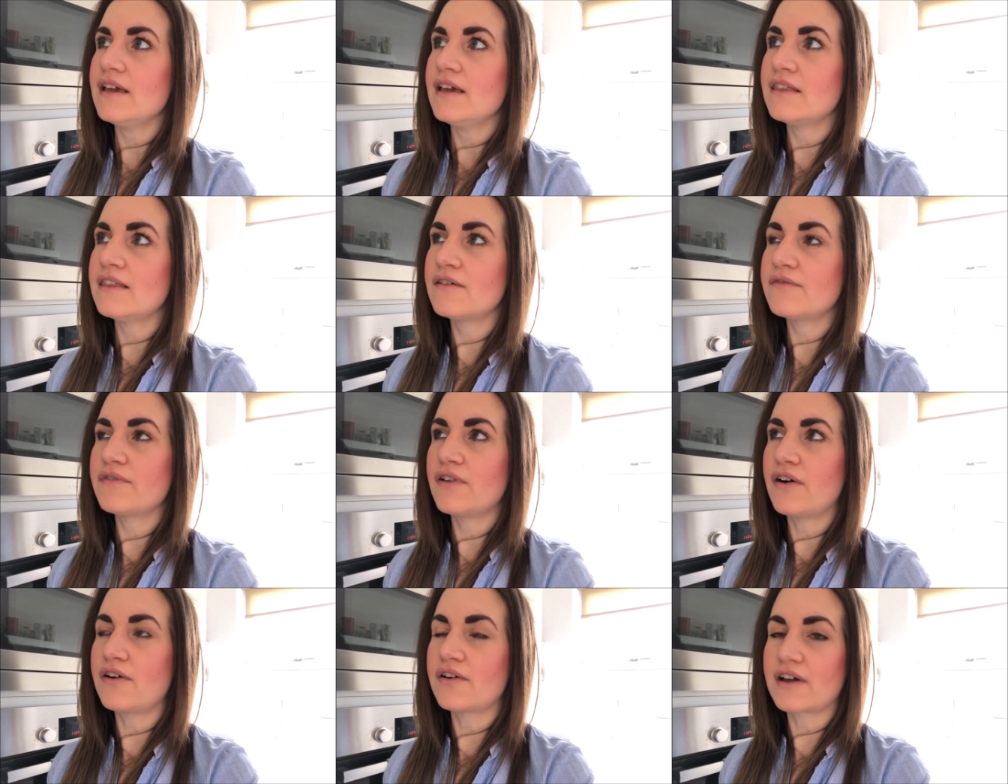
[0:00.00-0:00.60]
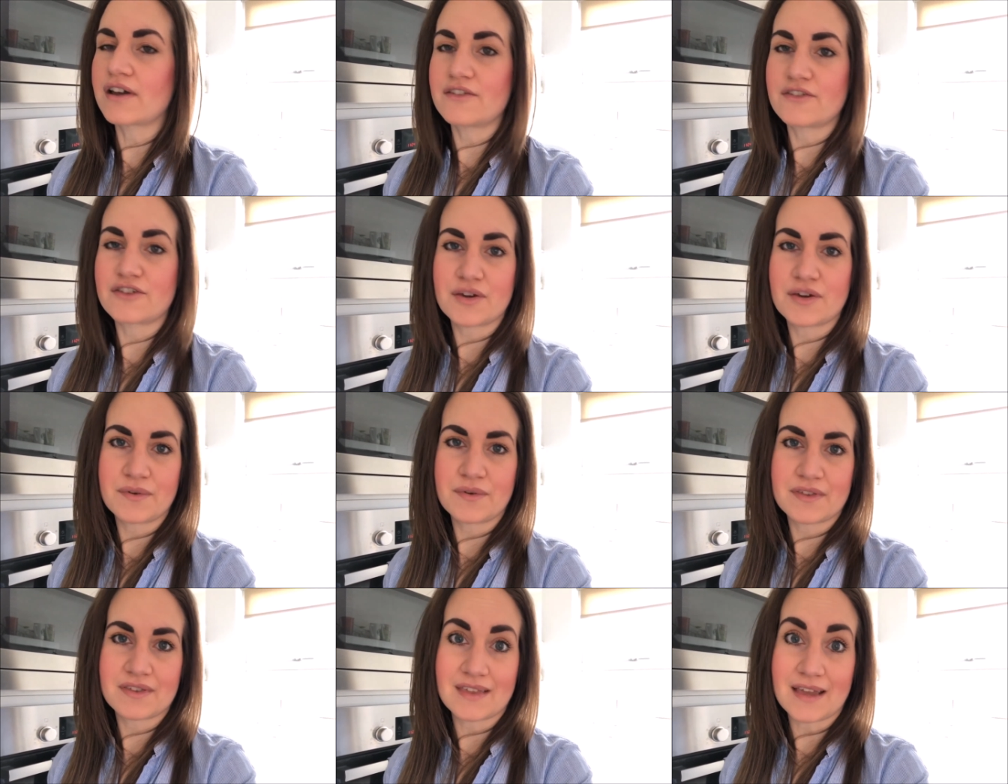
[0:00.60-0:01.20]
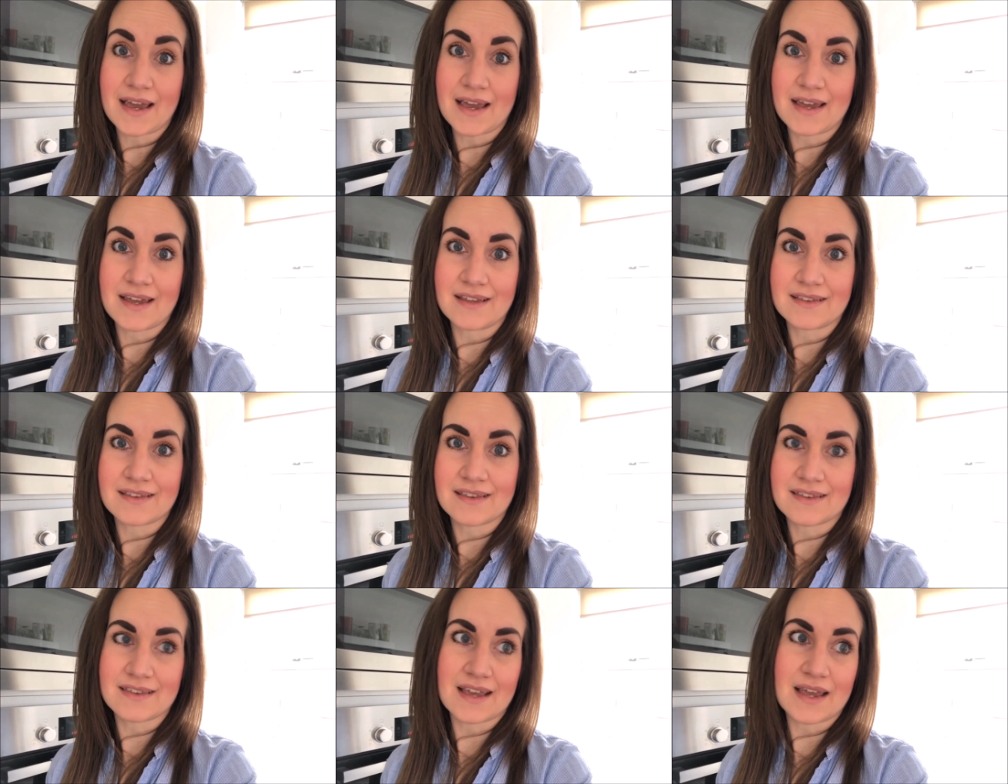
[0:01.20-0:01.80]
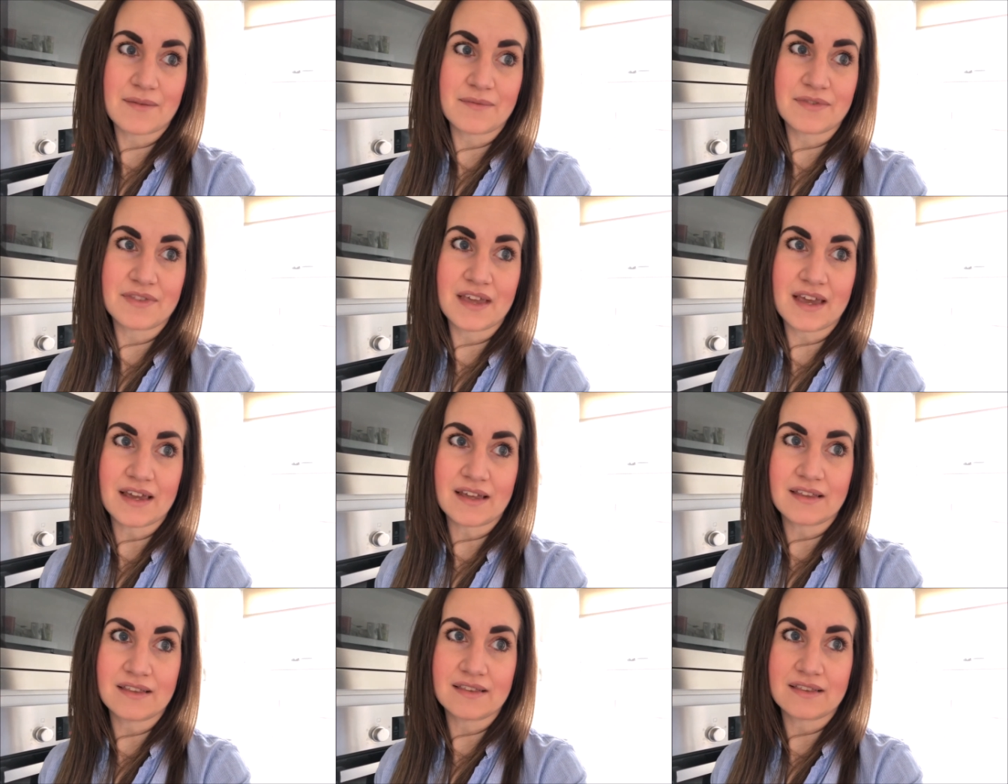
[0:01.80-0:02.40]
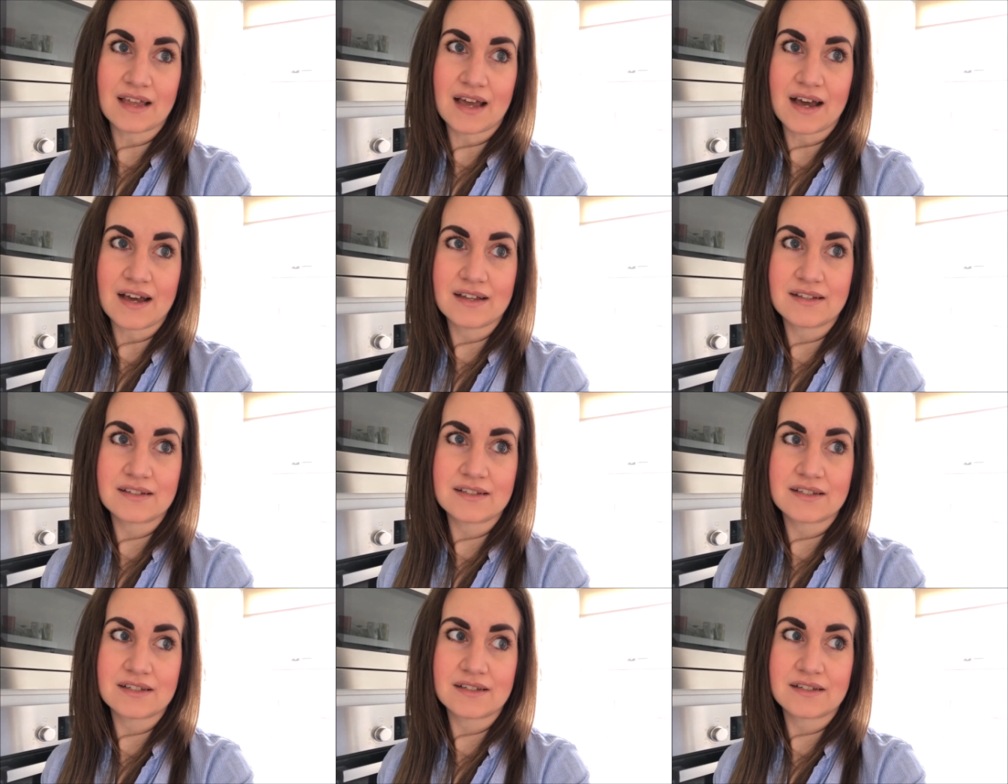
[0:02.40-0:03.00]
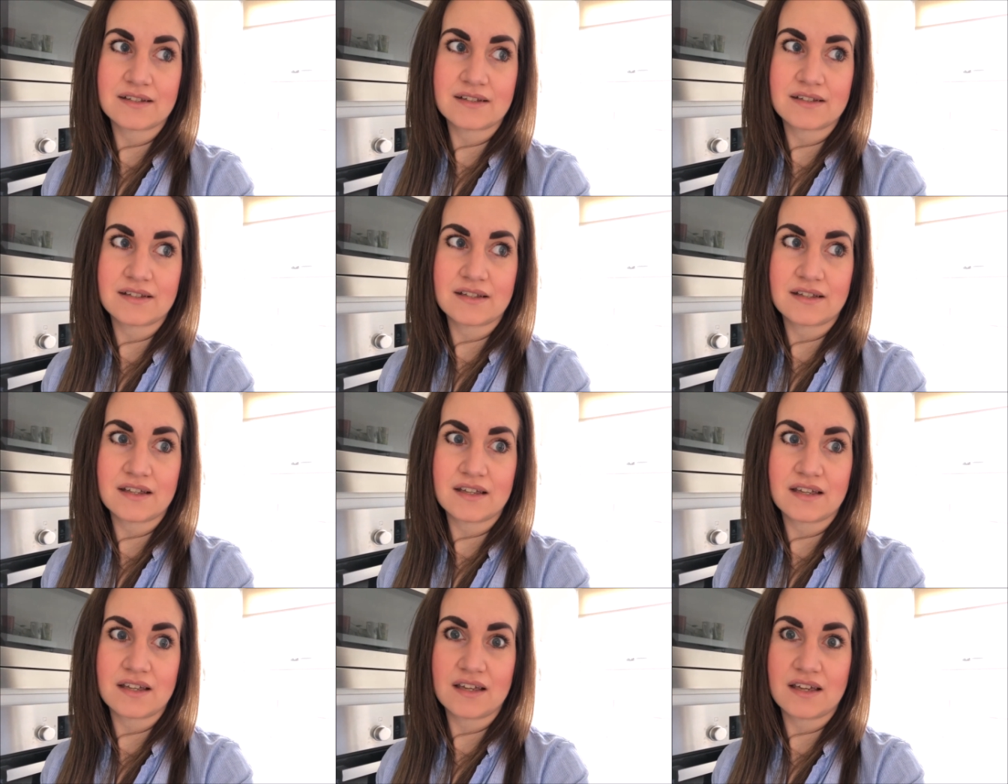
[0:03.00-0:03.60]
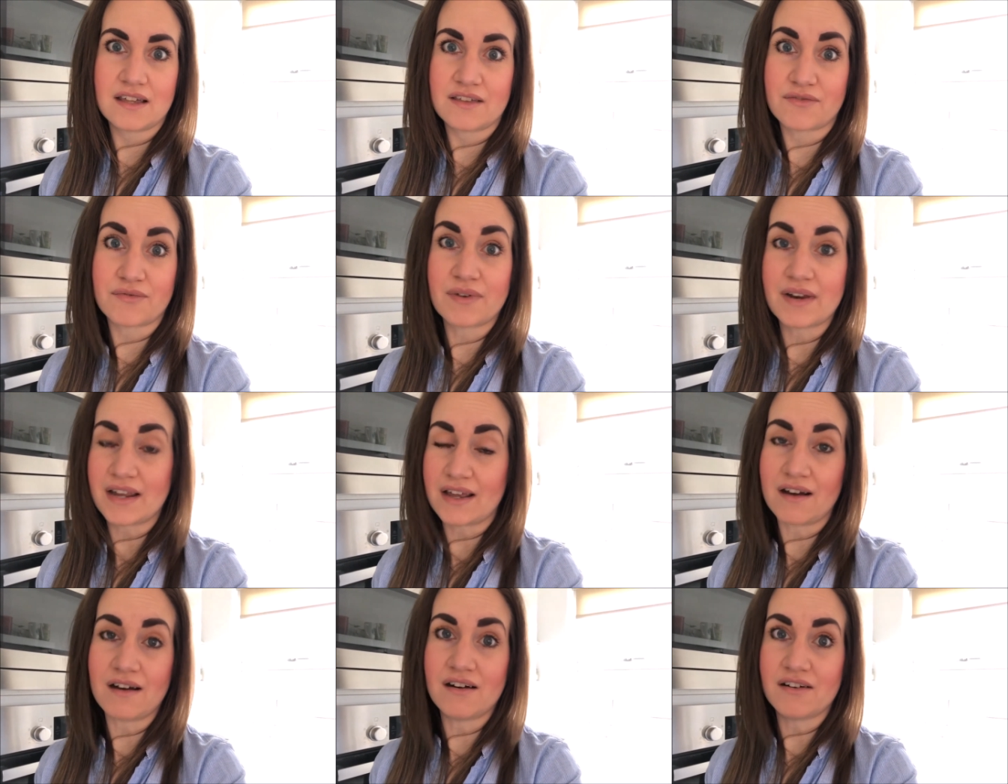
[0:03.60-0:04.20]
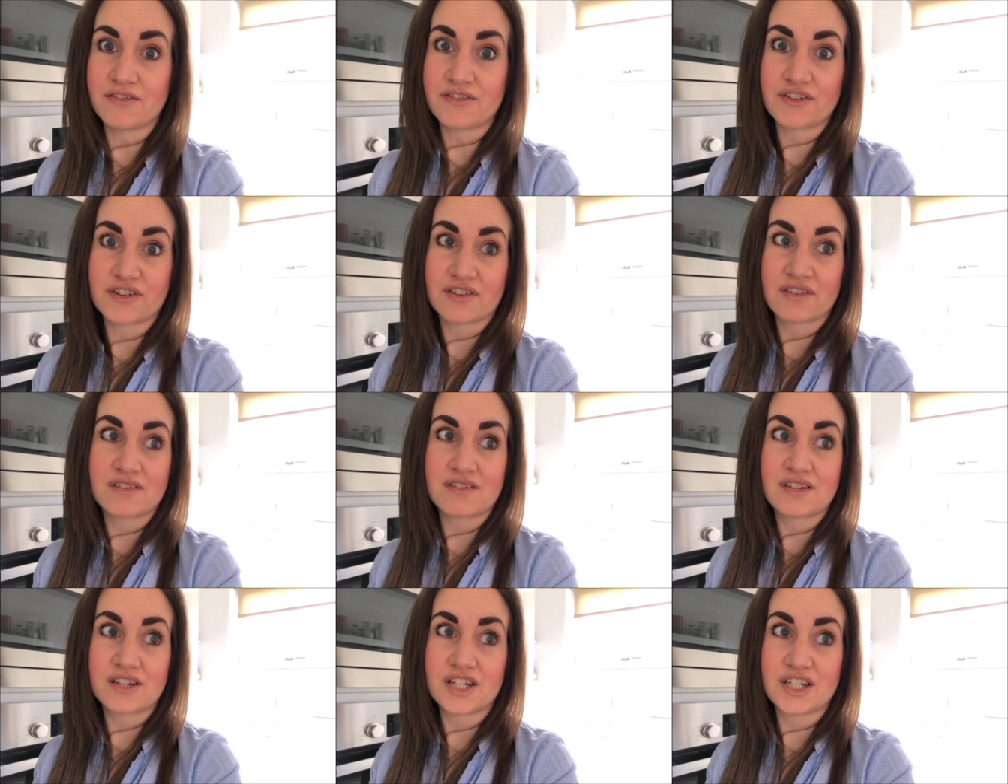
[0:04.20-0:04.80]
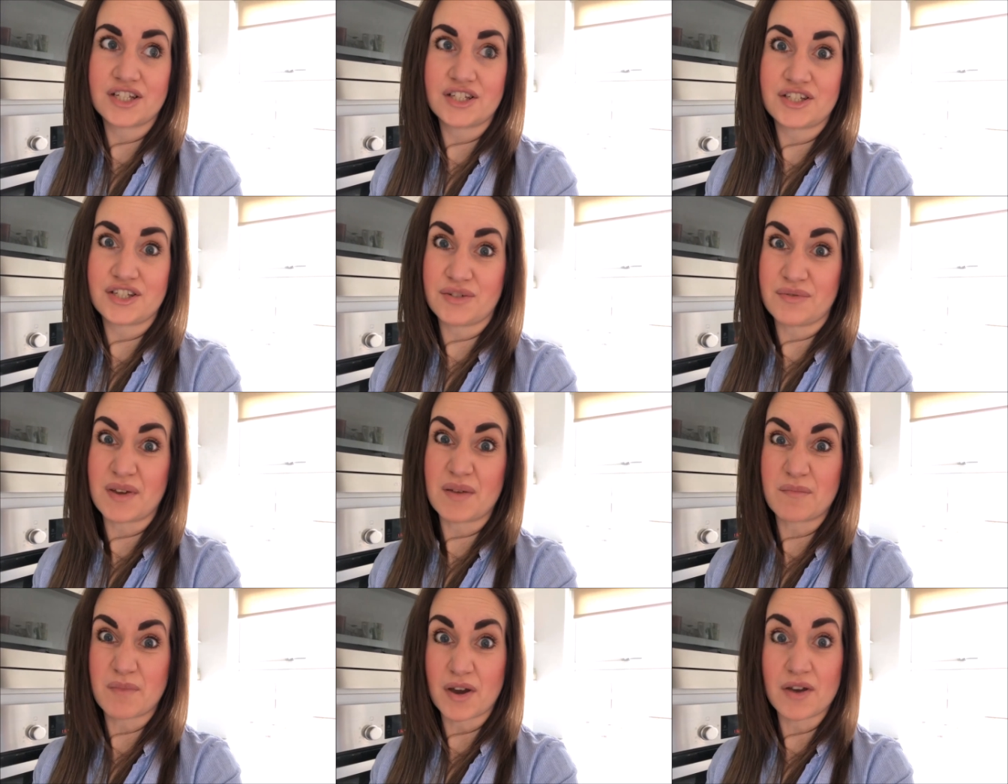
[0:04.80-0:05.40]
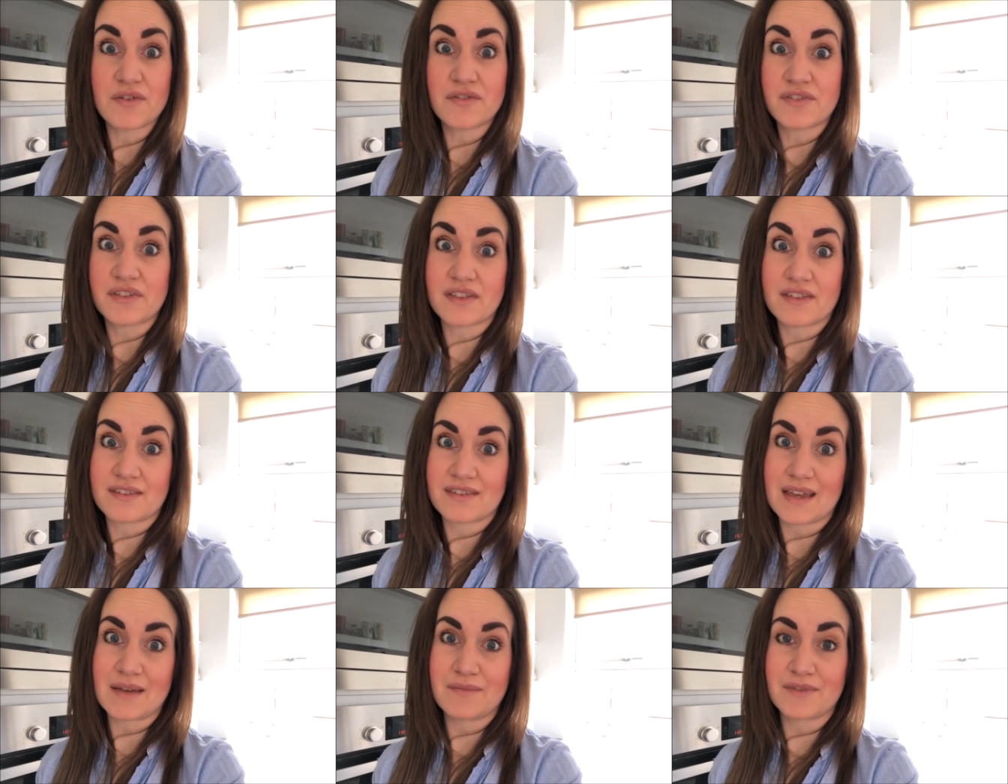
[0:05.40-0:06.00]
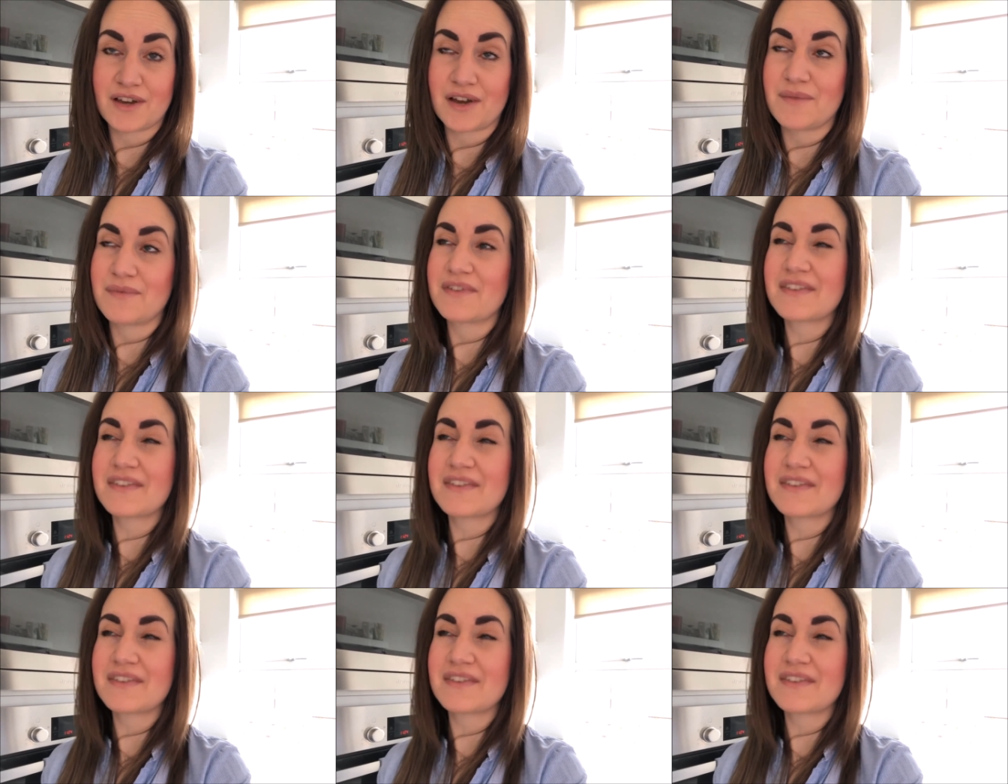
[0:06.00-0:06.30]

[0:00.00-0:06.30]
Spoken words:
in the vlog, and she was saying the same thing, that it's really hard just doing both at the same time.